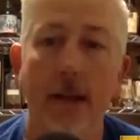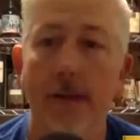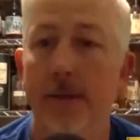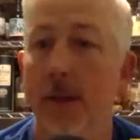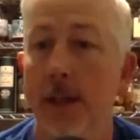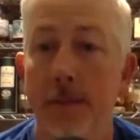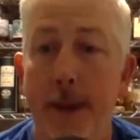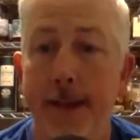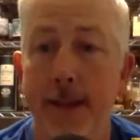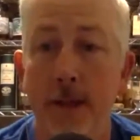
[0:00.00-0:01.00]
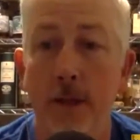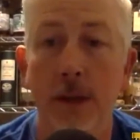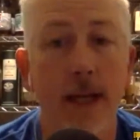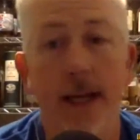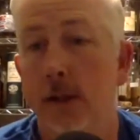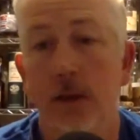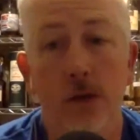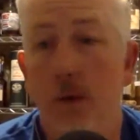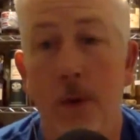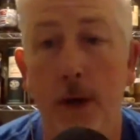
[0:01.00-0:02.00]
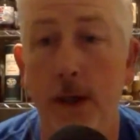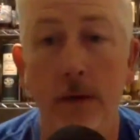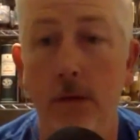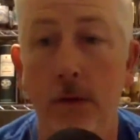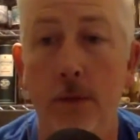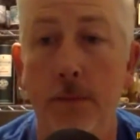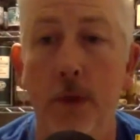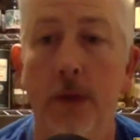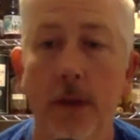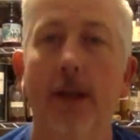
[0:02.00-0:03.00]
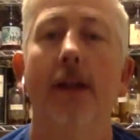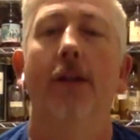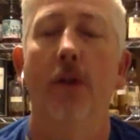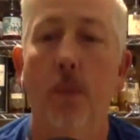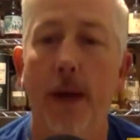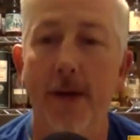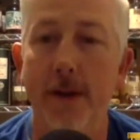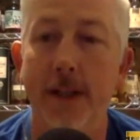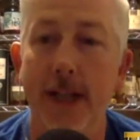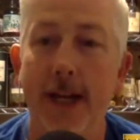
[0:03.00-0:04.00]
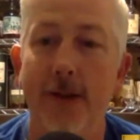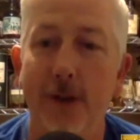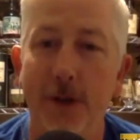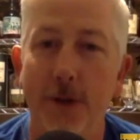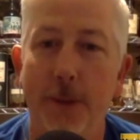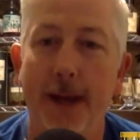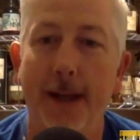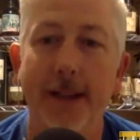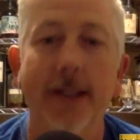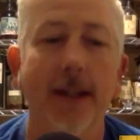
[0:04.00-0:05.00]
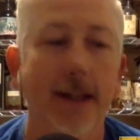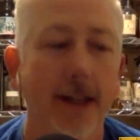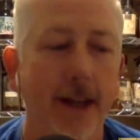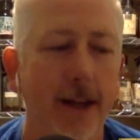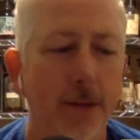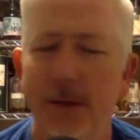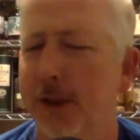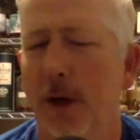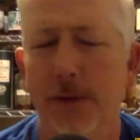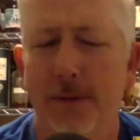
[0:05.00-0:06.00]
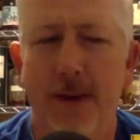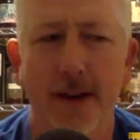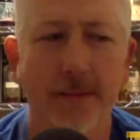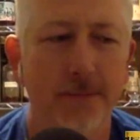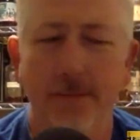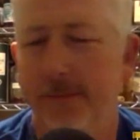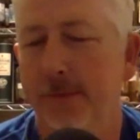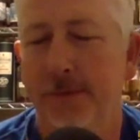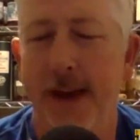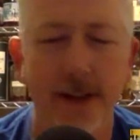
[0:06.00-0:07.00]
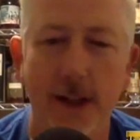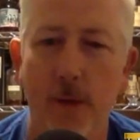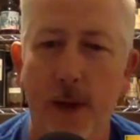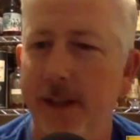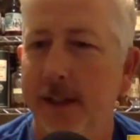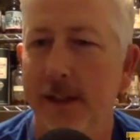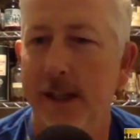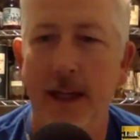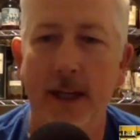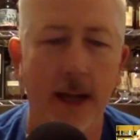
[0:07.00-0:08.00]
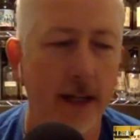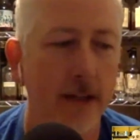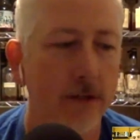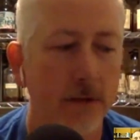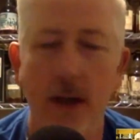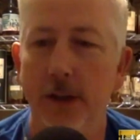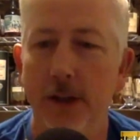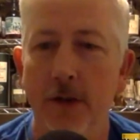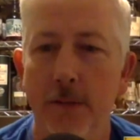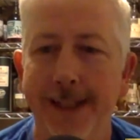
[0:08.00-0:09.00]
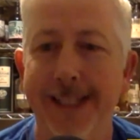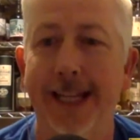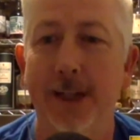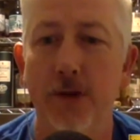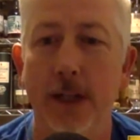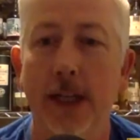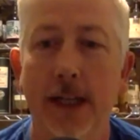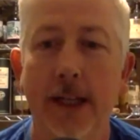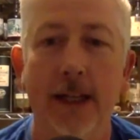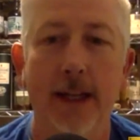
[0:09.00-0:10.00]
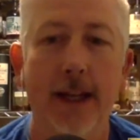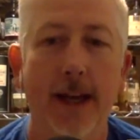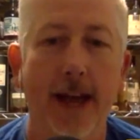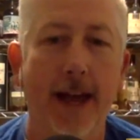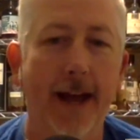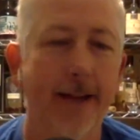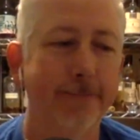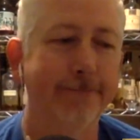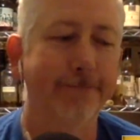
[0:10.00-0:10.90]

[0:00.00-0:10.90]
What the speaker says: if it doesn't pass the nose test, there's no point, you know, putting the wear and tear on your palate, which is always a very fancy way to say I can cut down on my day drinking. So